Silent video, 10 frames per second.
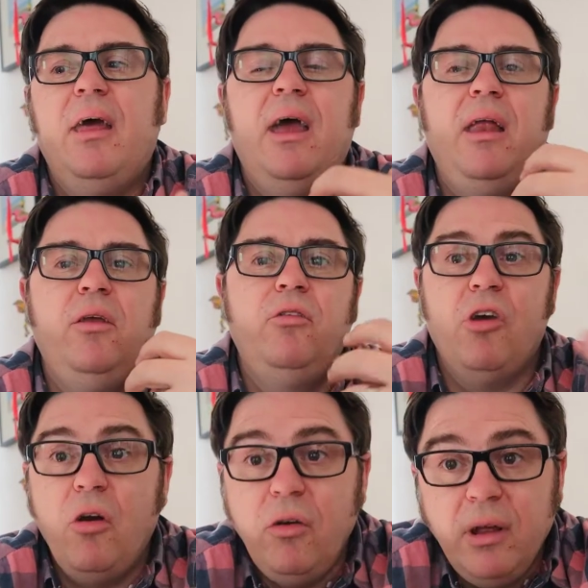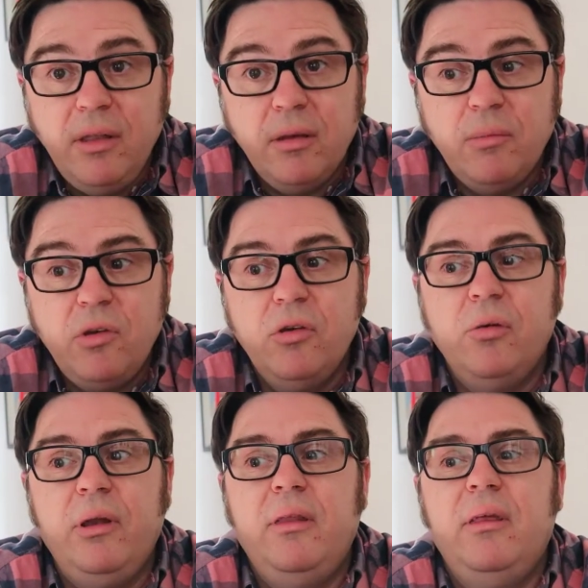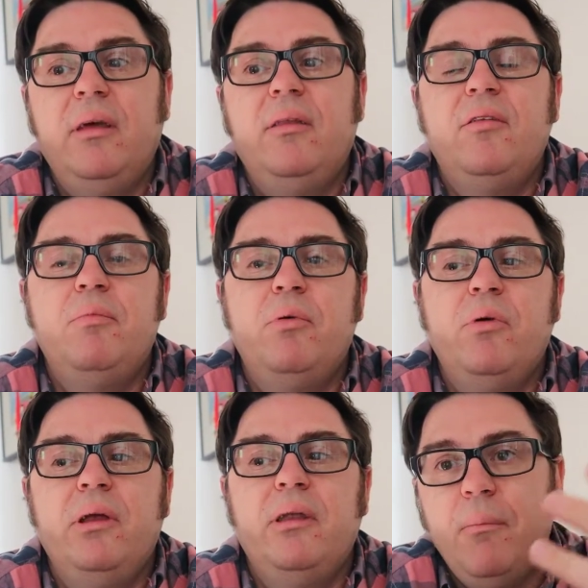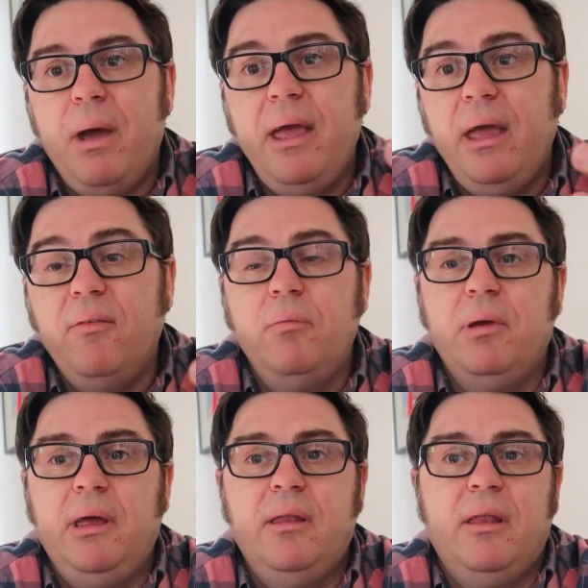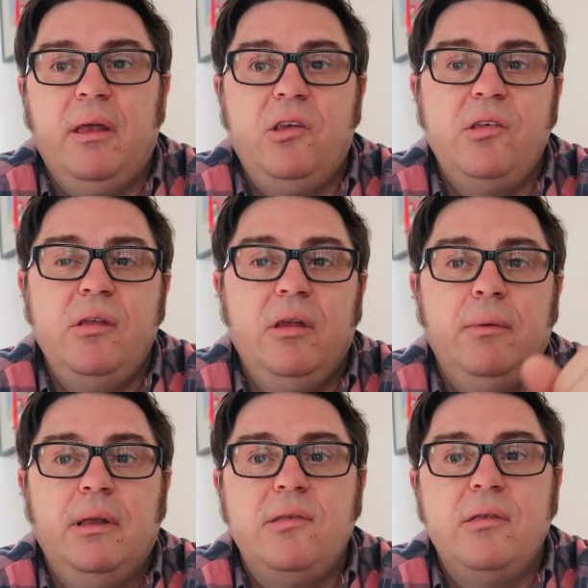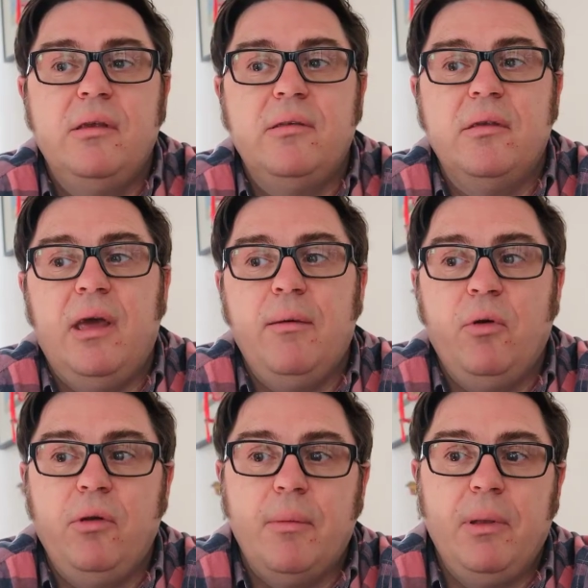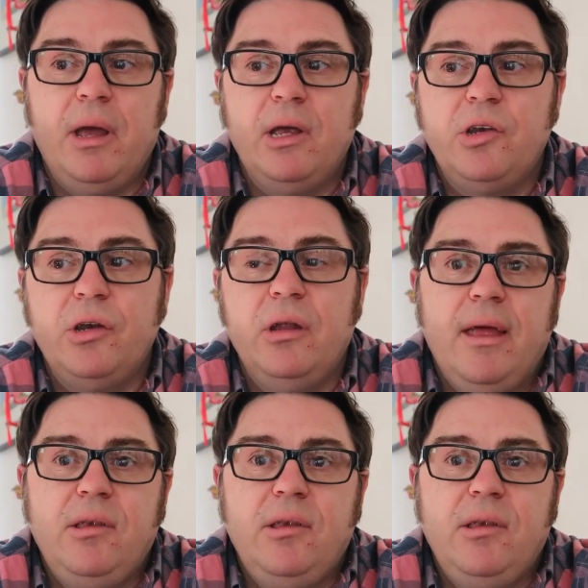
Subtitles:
that you don't need them to do anything at this point. It may even be that they just need to be listed as a name on your application.